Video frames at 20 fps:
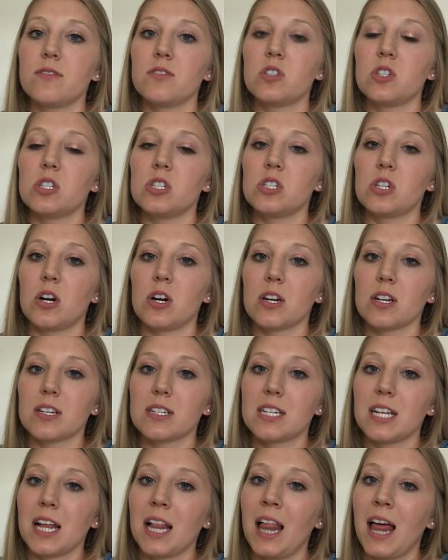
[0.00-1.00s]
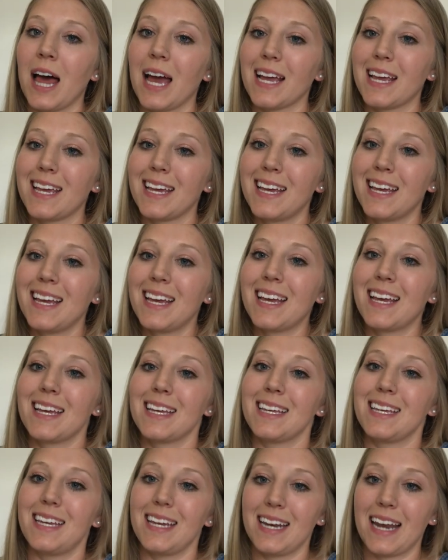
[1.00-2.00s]
if she started to like
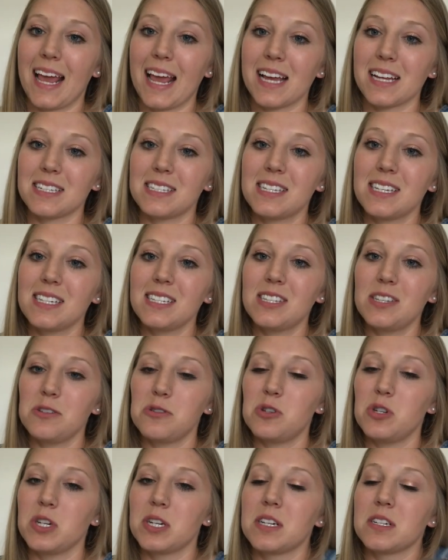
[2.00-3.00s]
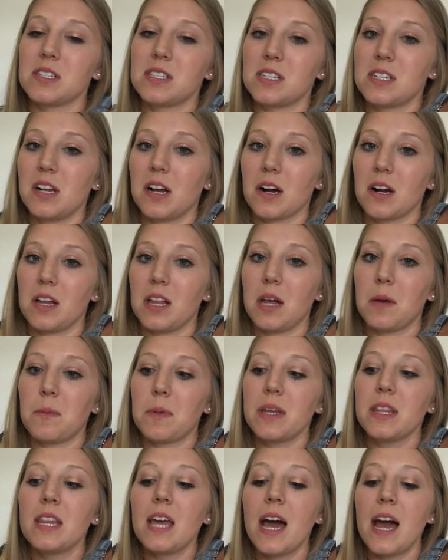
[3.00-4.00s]
get antsy so she could snuggle
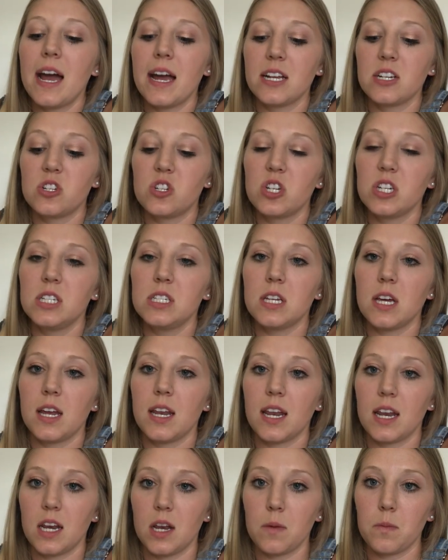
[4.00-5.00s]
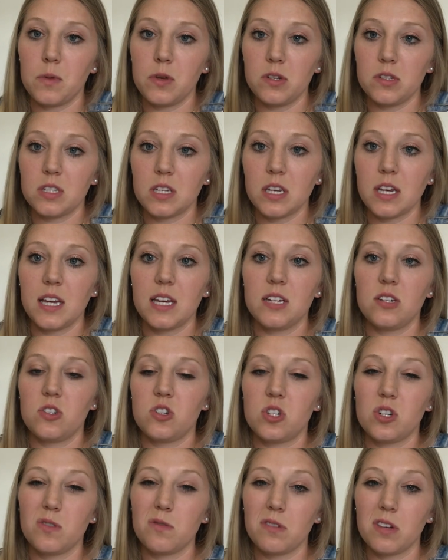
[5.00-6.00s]
up in that, and she did end up using it
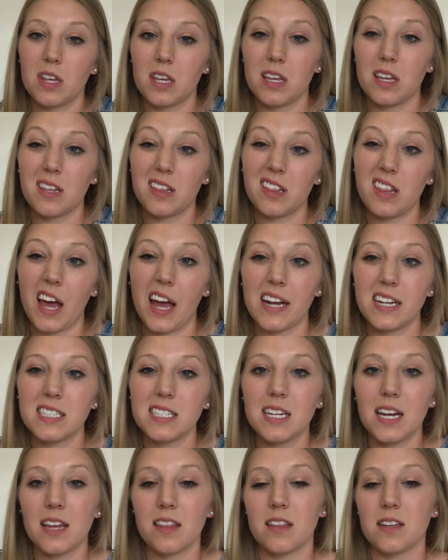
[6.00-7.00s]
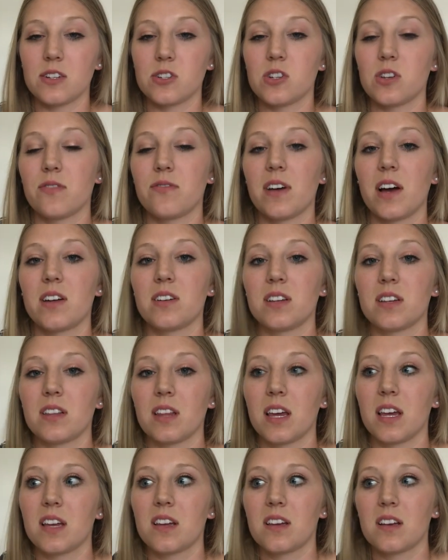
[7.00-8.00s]
and she really liked it. I think she found it
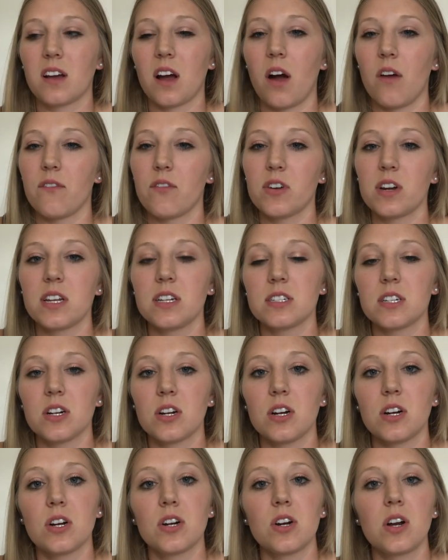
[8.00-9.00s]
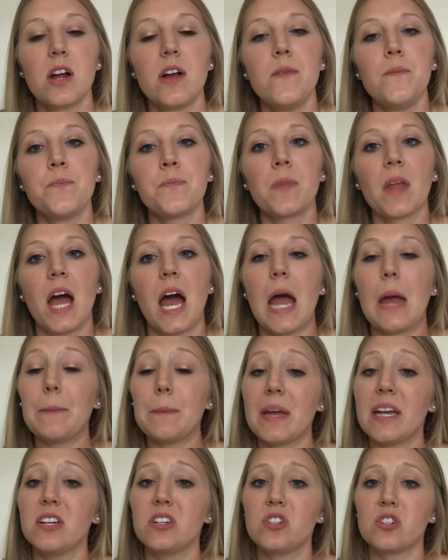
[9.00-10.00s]
like comforting to her. I
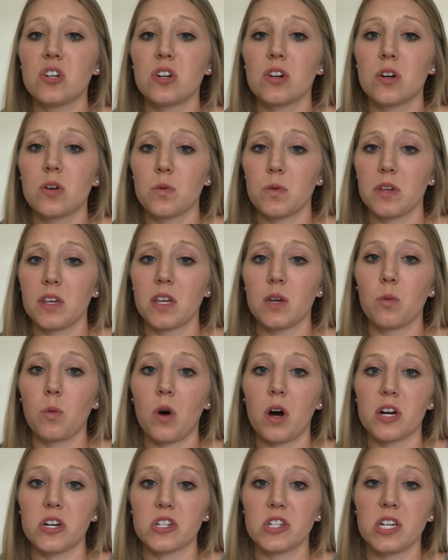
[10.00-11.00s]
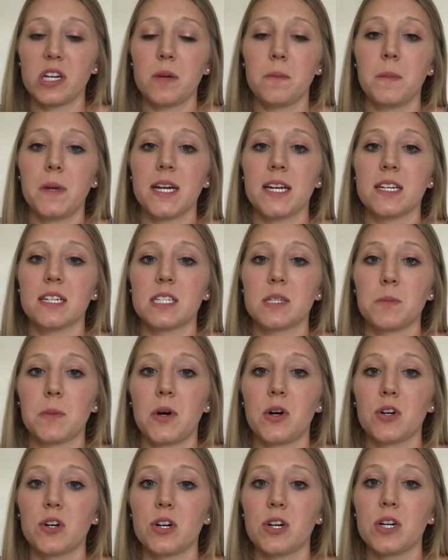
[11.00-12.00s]
made sure to really wash it and make it
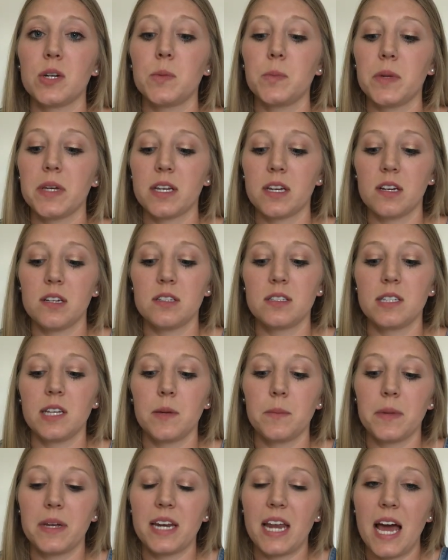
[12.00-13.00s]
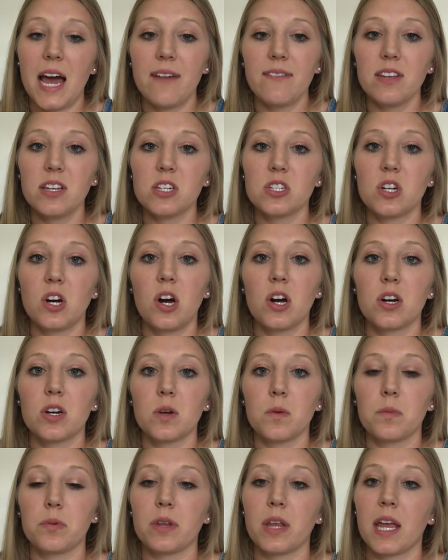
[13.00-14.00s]
smell good because, I mean, having a dog on
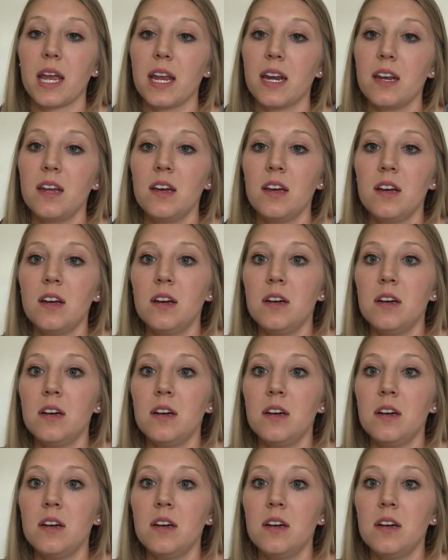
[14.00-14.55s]
a plane,